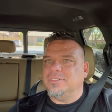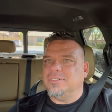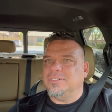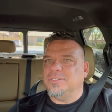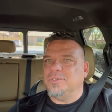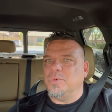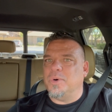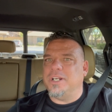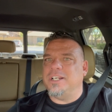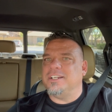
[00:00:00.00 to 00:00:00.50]

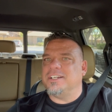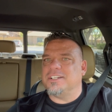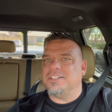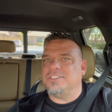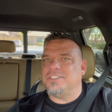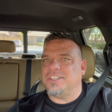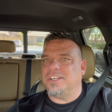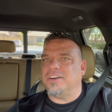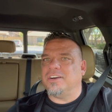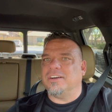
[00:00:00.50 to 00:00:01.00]
wouldn't
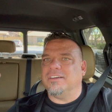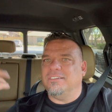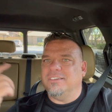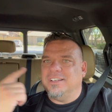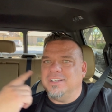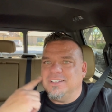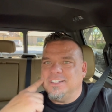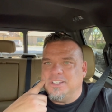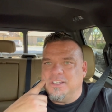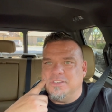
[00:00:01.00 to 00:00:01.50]
consider
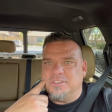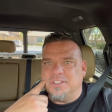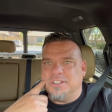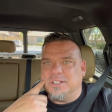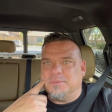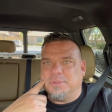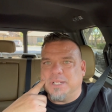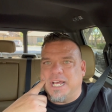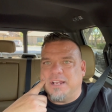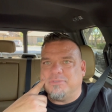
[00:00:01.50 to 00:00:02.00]
using
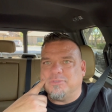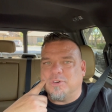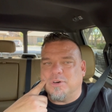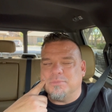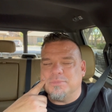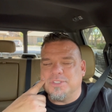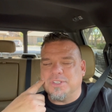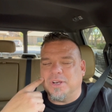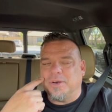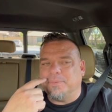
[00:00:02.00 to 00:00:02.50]
the platform.
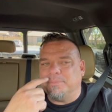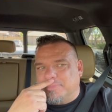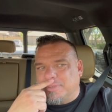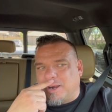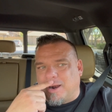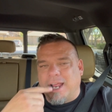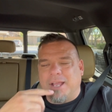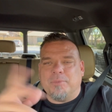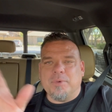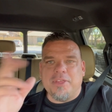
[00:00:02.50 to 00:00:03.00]
So, all
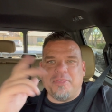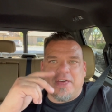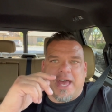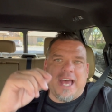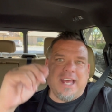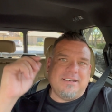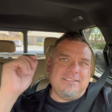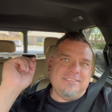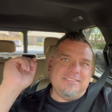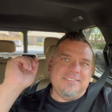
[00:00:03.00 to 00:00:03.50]
right, with
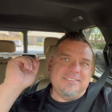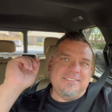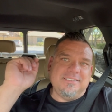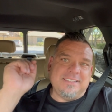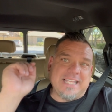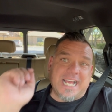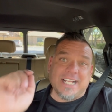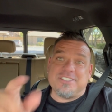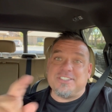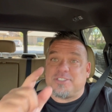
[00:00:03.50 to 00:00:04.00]
that,
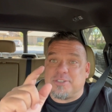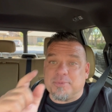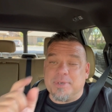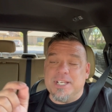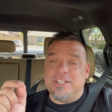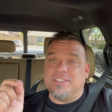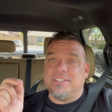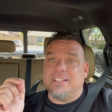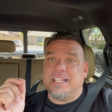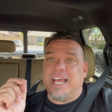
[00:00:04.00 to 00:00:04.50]
that's the
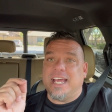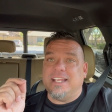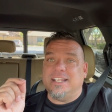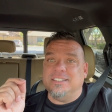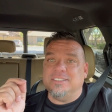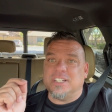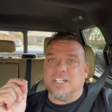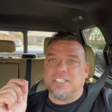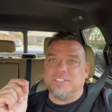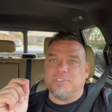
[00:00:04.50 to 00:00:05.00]
reason that
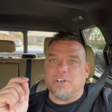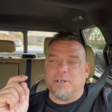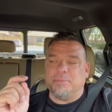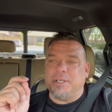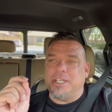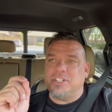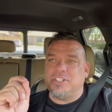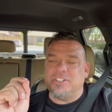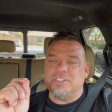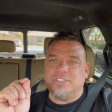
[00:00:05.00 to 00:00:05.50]
inductive
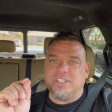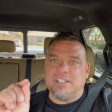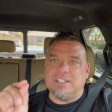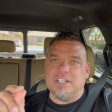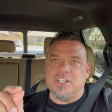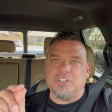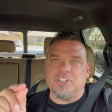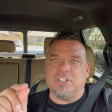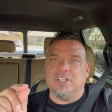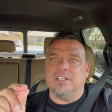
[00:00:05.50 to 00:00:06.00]
automation's
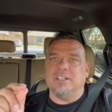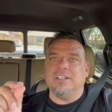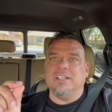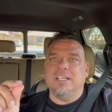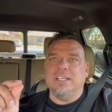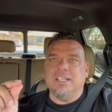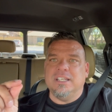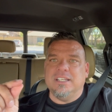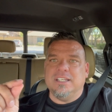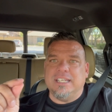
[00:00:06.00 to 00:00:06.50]
ignition
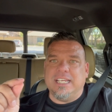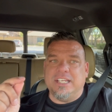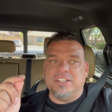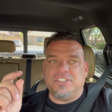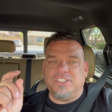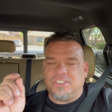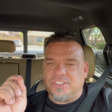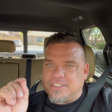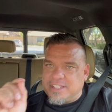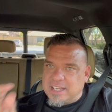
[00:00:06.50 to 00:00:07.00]
is
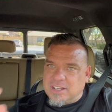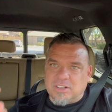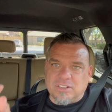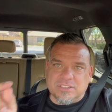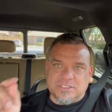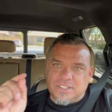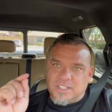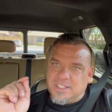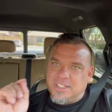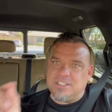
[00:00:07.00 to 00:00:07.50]
still
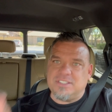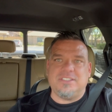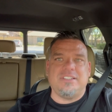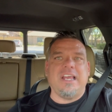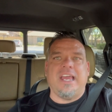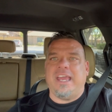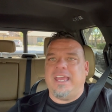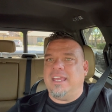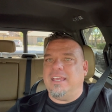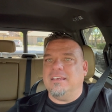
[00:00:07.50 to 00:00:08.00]
to this
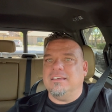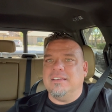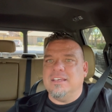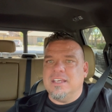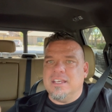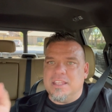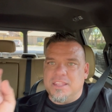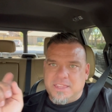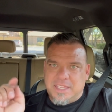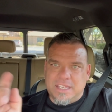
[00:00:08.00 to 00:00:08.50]
day
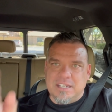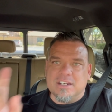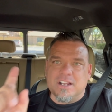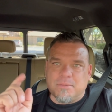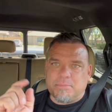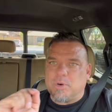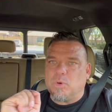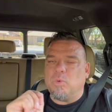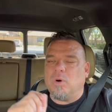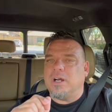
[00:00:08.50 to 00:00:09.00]
the
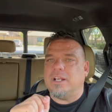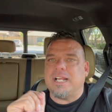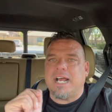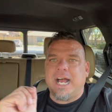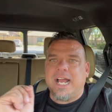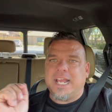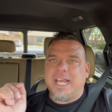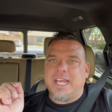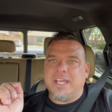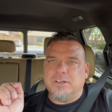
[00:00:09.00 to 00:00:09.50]
number one
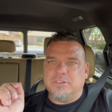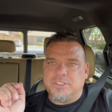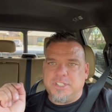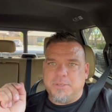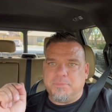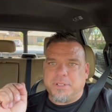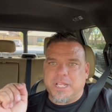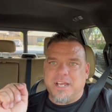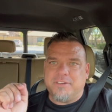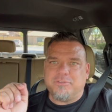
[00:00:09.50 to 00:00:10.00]

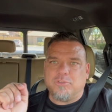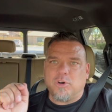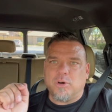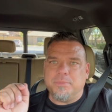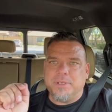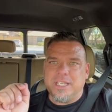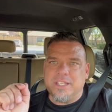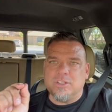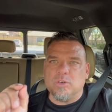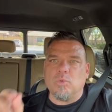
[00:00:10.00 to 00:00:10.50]
IIoT
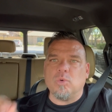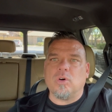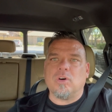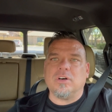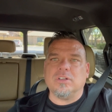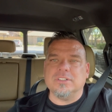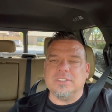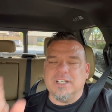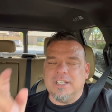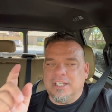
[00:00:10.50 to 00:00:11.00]
platform in the
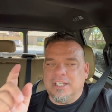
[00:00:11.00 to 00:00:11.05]
world.